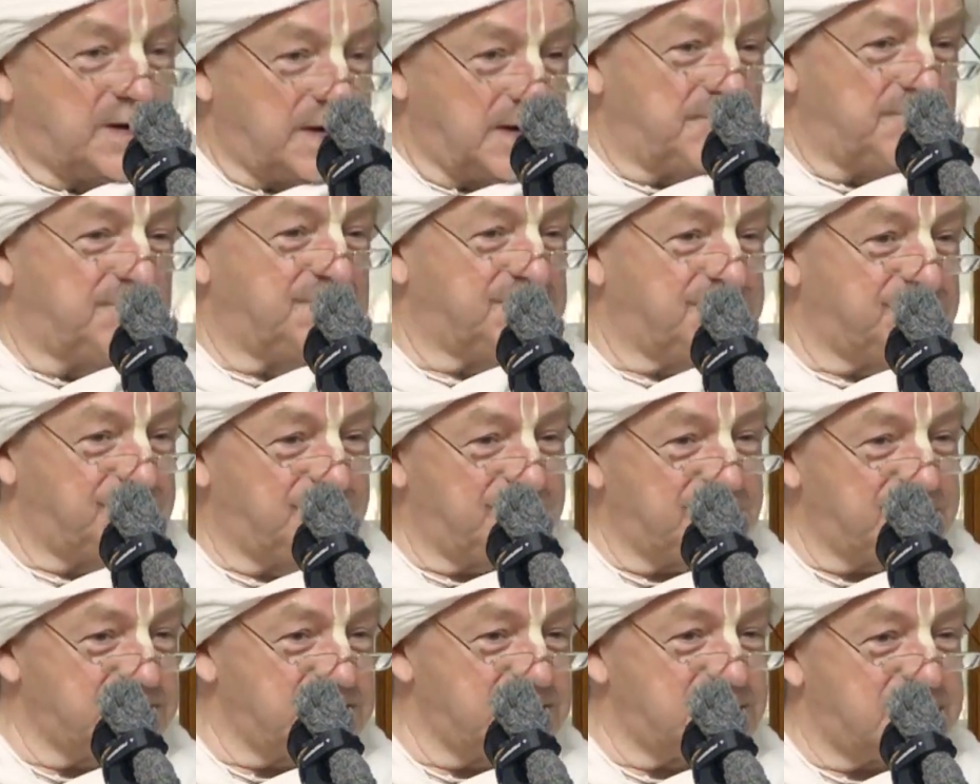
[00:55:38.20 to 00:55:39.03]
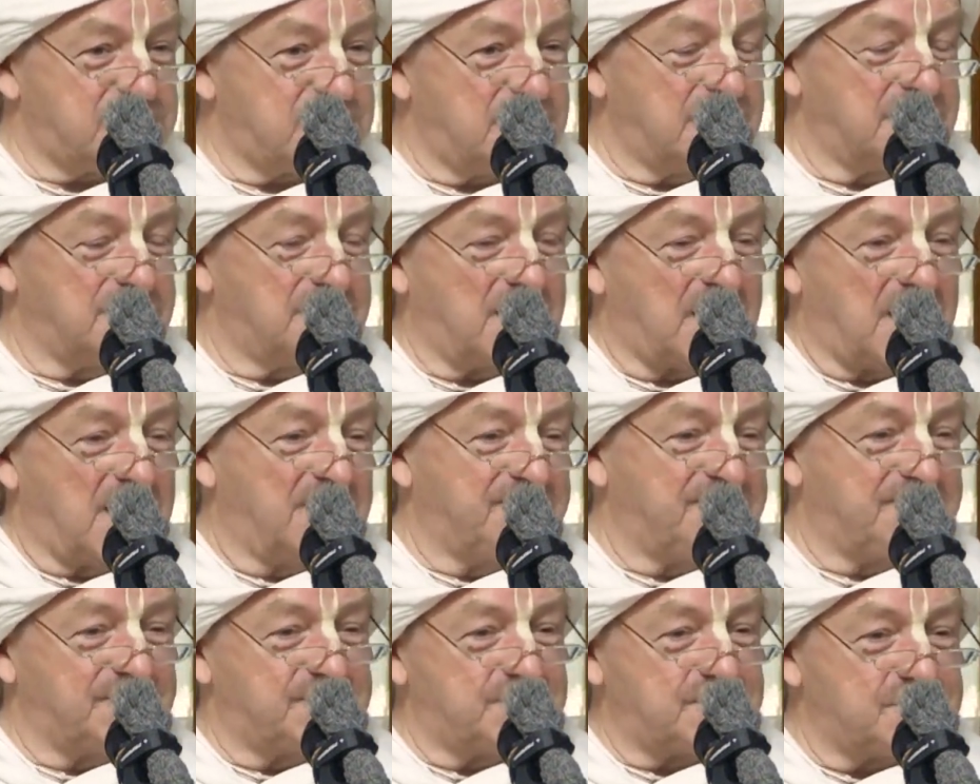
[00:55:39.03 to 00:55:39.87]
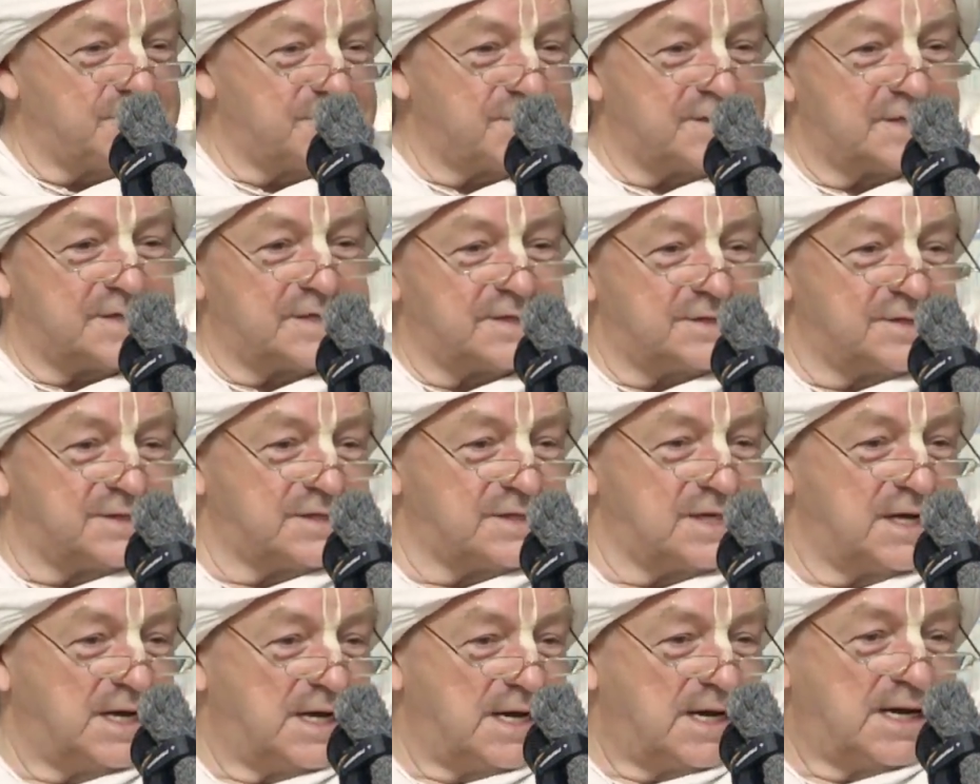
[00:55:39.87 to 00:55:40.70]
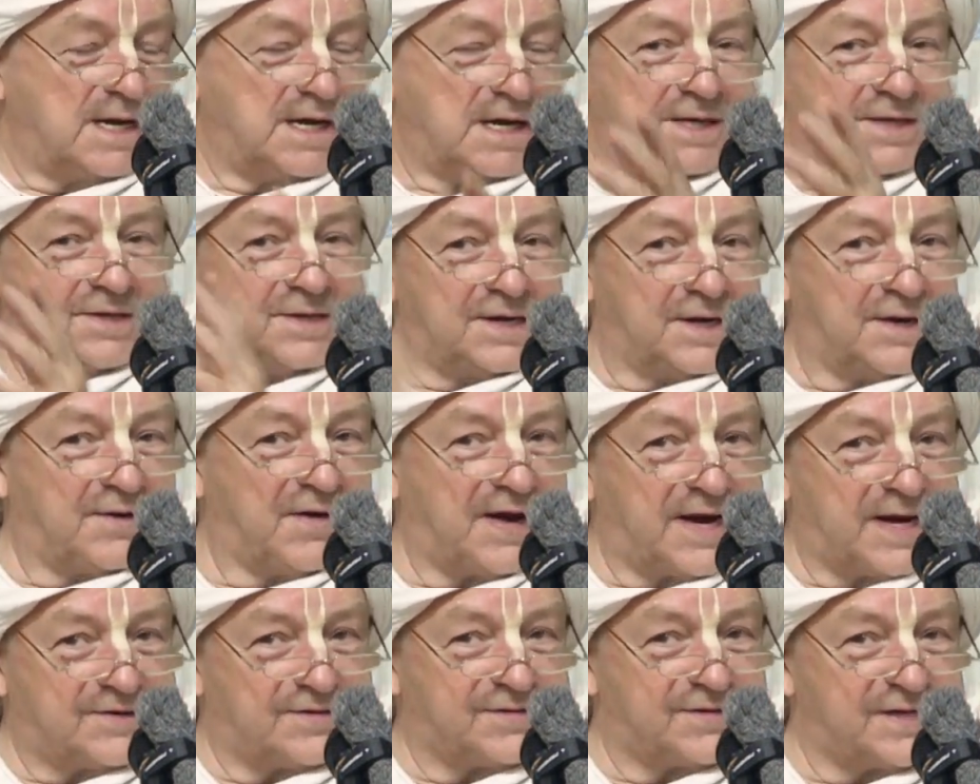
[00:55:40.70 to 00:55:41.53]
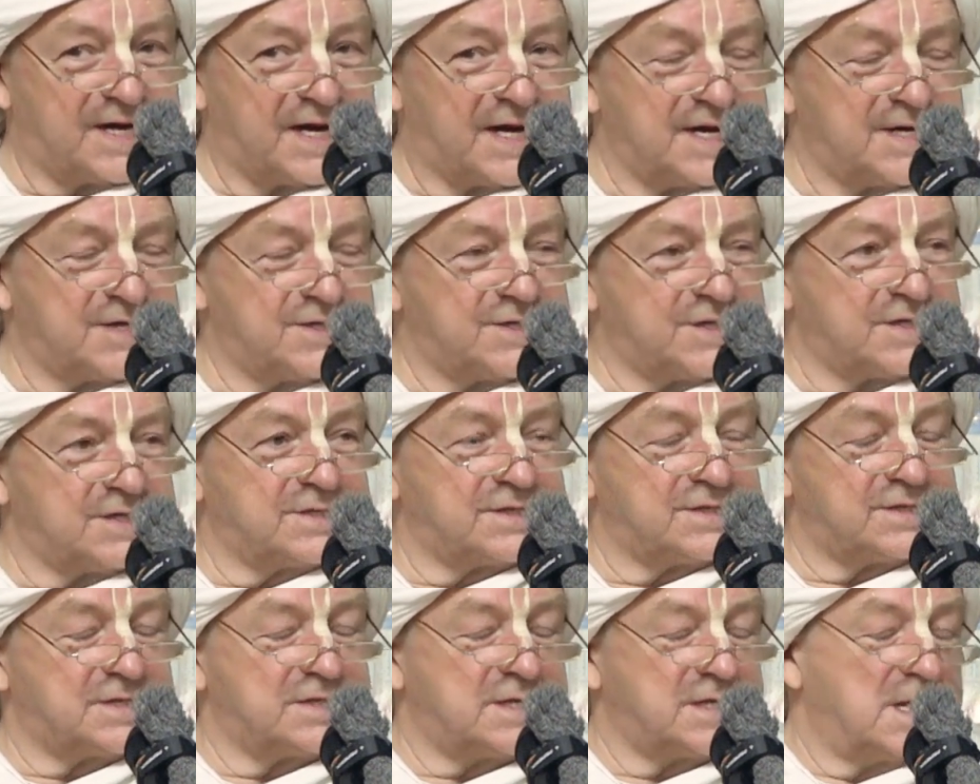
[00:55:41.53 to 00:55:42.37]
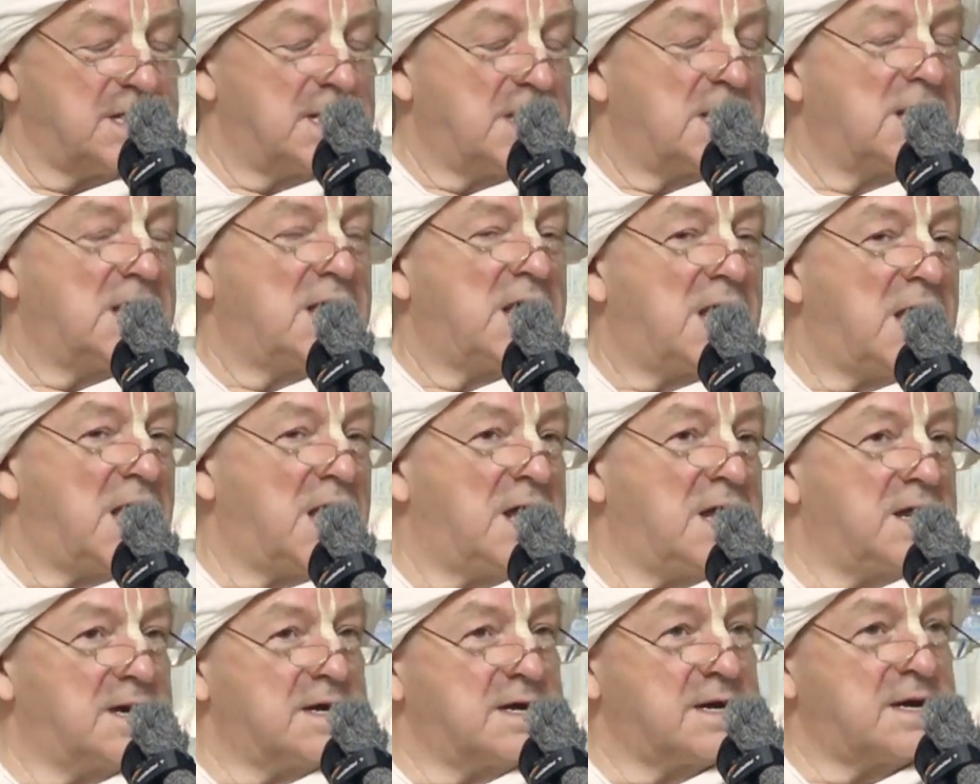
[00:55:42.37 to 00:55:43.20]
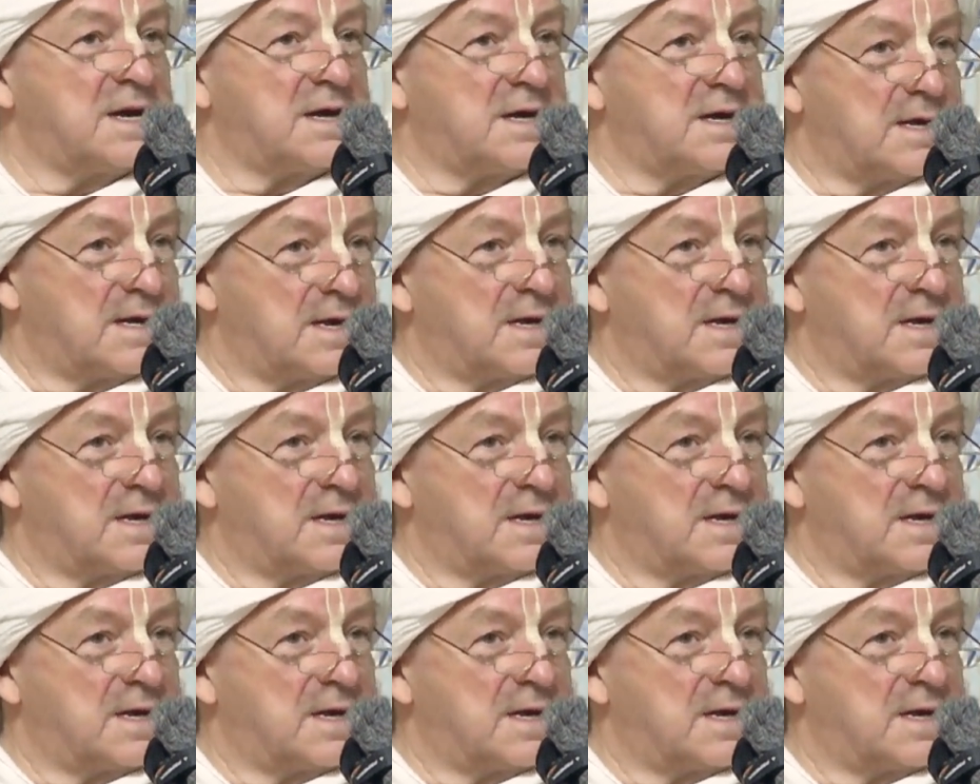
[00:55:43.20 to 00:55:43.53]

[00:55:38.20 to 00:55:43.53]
he was visiting the avadutas and the great sages, and